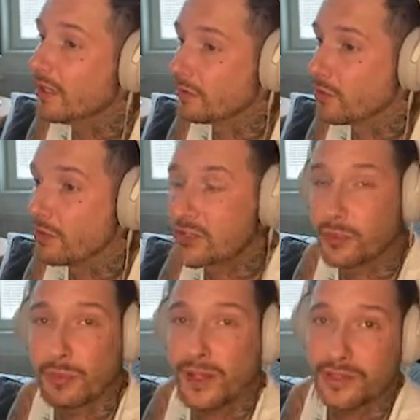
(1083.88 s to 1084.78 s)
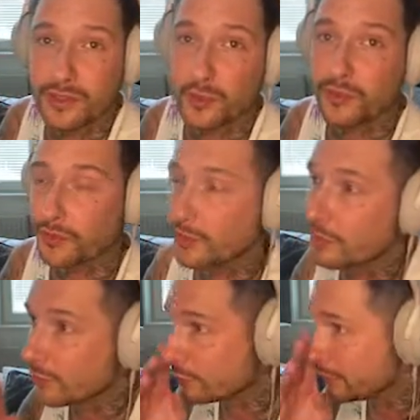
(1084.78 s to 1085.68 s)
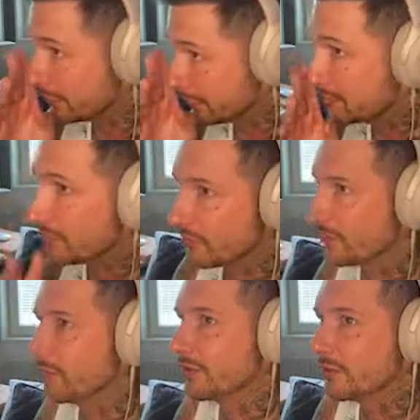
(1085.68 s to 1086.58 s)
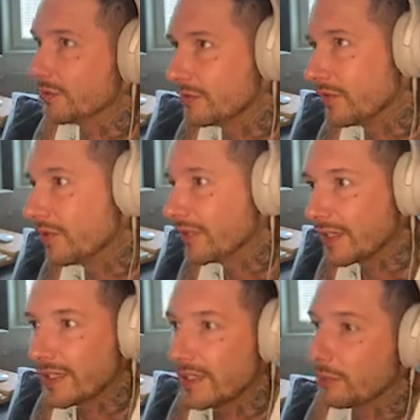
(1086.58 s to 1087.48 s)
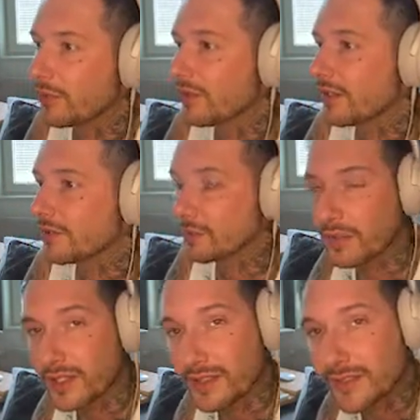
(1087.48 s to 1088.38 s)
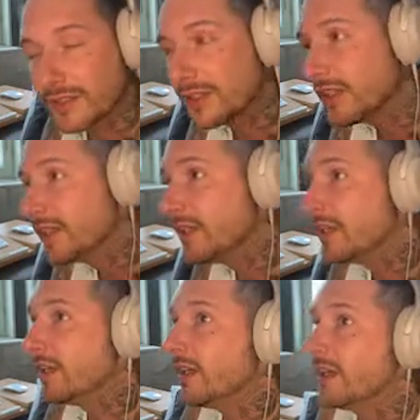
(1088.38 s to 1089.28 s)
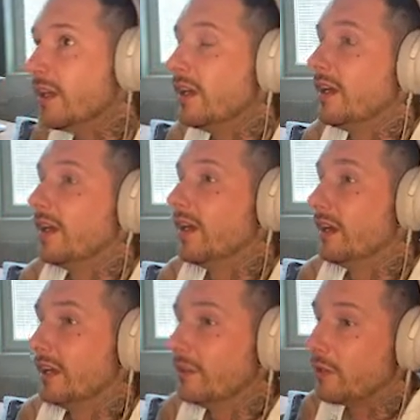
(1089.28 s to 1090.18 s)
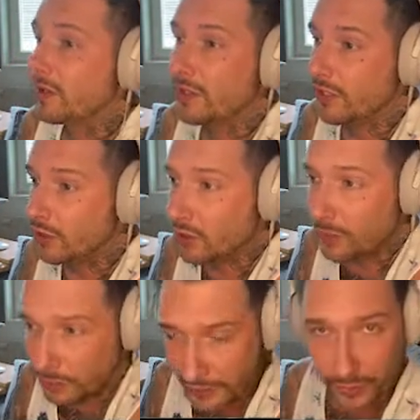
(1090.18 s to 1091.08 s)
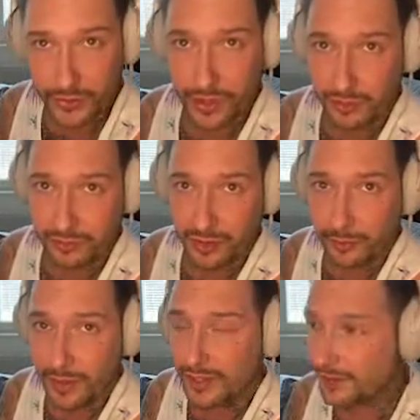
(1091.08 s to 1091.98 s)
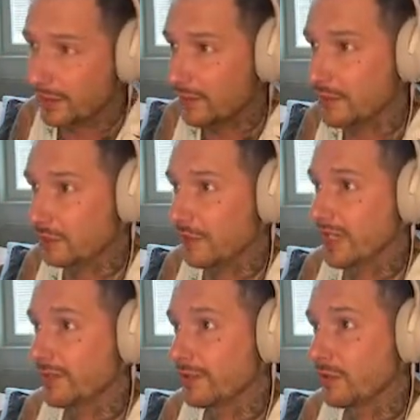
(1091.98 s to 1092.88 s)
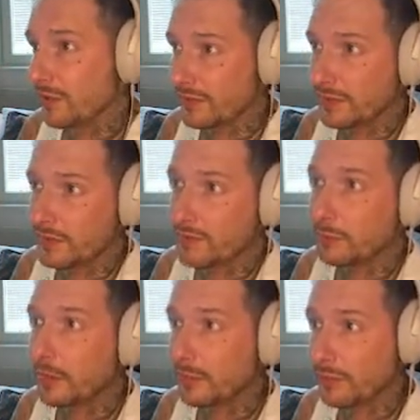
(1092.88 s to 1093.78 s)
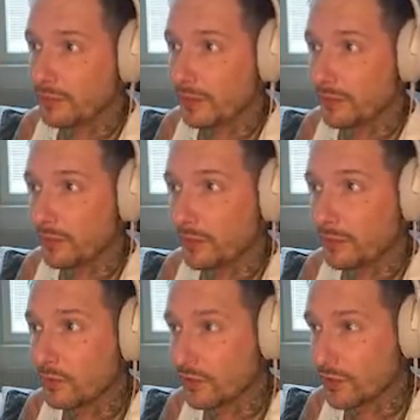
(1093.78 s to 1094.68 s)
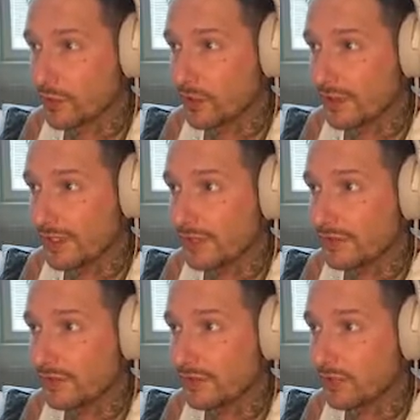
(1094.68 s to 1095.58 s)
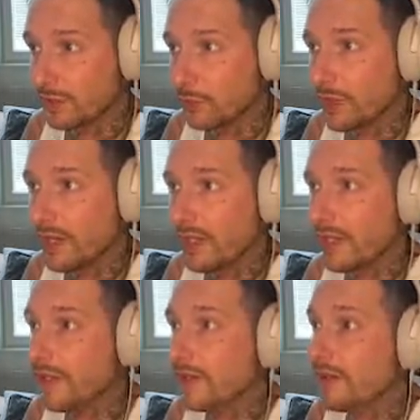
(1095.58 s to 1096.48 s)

of course your plays go through the roof, or through the roof, you get a couple of thousand plays. Where do your YouTube views come from? Is it also friends, or is it also people around the world who search your stuff? Why,